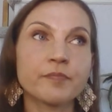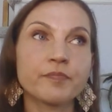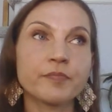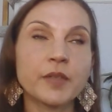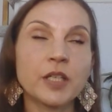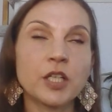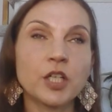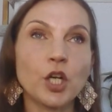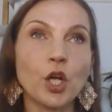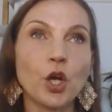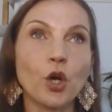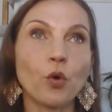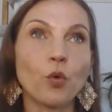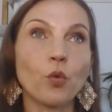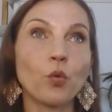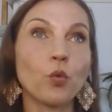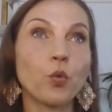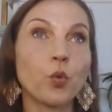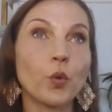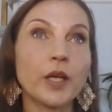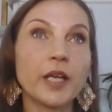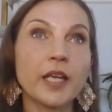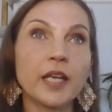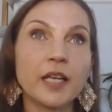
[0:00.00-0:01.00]

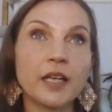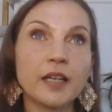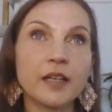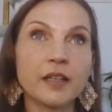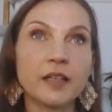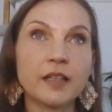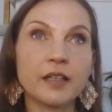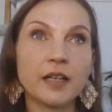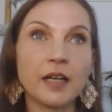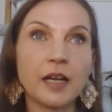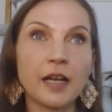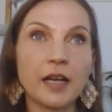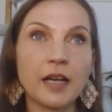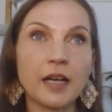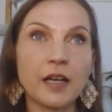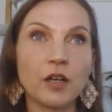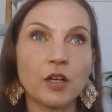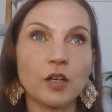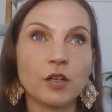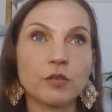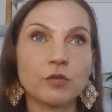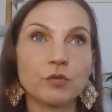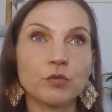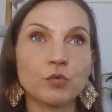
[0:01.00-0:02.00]
when
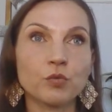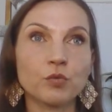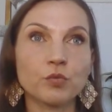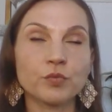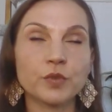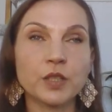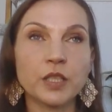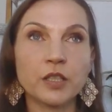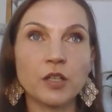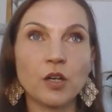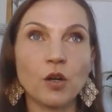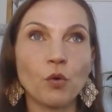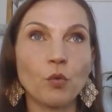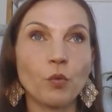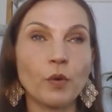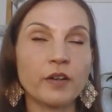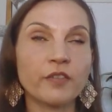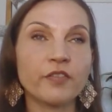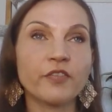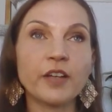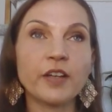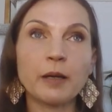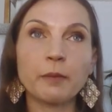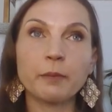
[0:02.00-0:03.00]

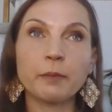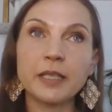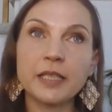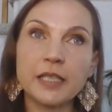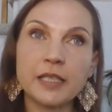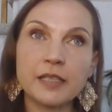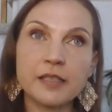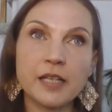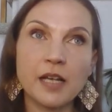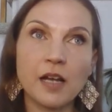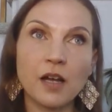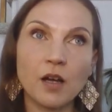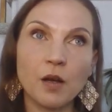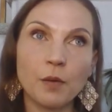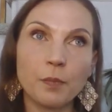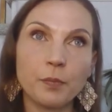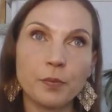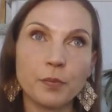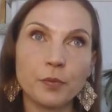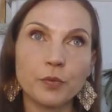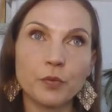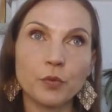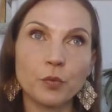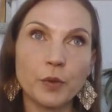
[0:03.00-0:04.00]
family needs
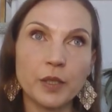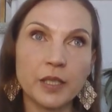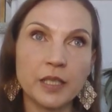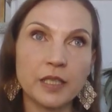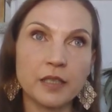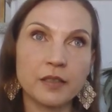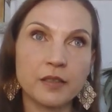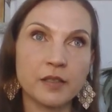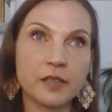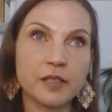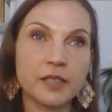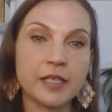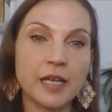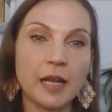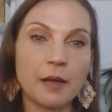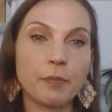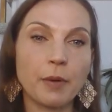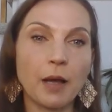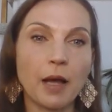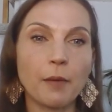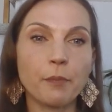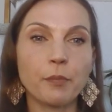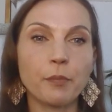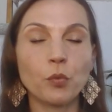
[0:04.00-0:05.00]
help, we need to
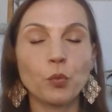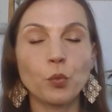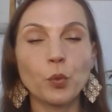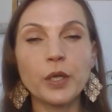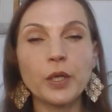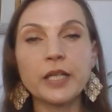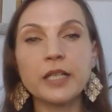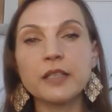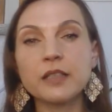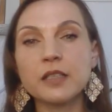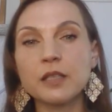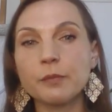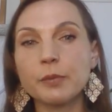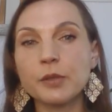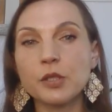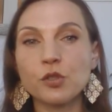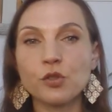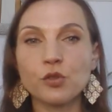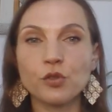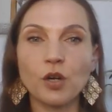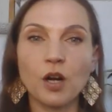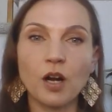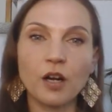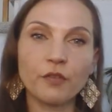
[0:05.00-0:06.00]
step up, we need to be
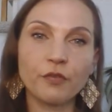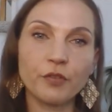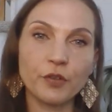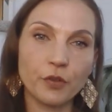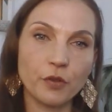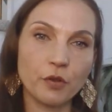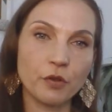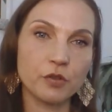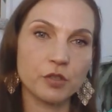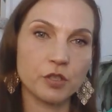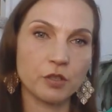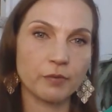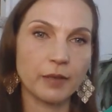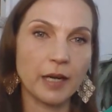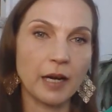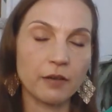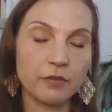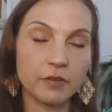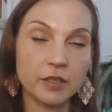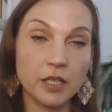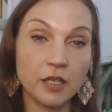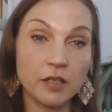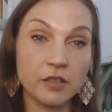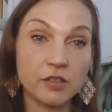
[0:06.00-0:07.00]
strong for those
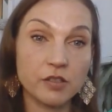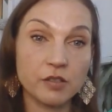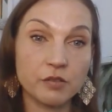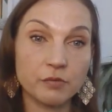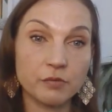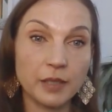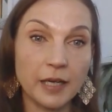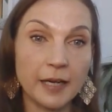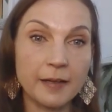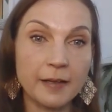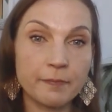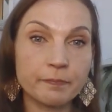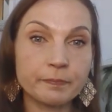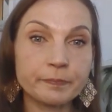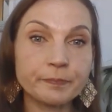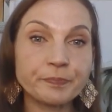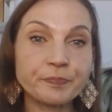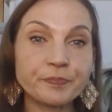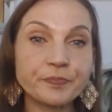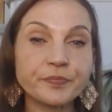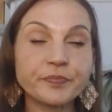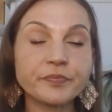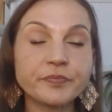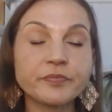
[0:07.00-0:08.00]
around us, right?
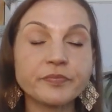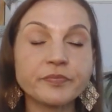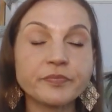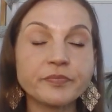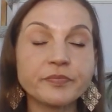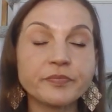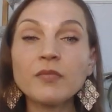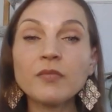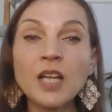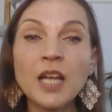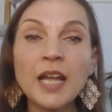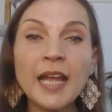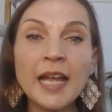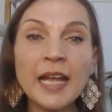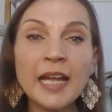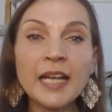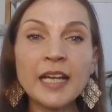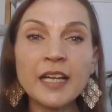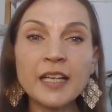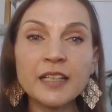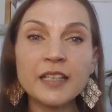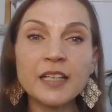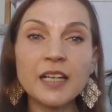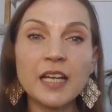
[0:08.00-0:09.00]

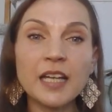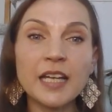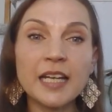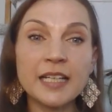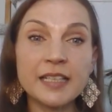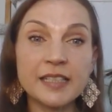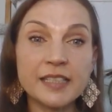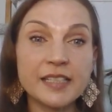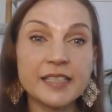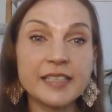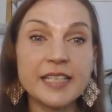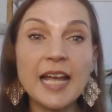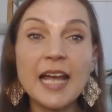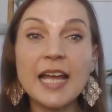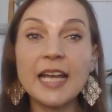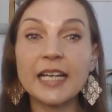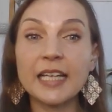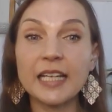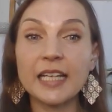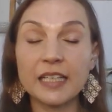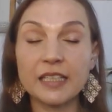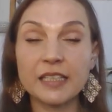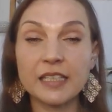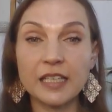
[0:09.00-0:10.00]
And instead
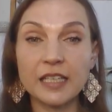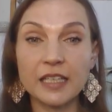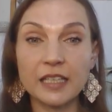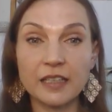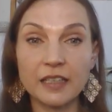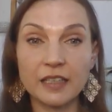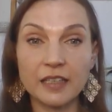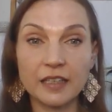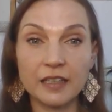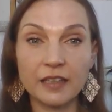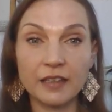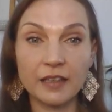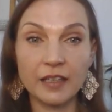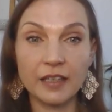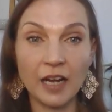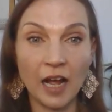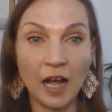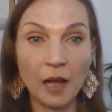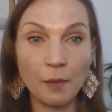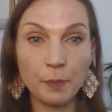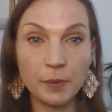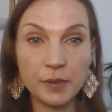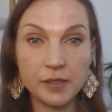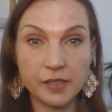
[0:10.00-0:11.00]
he did the
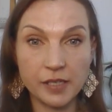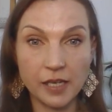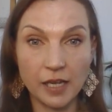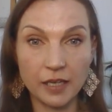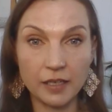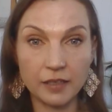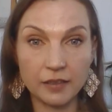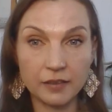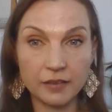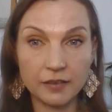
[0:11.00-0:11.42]
opposite,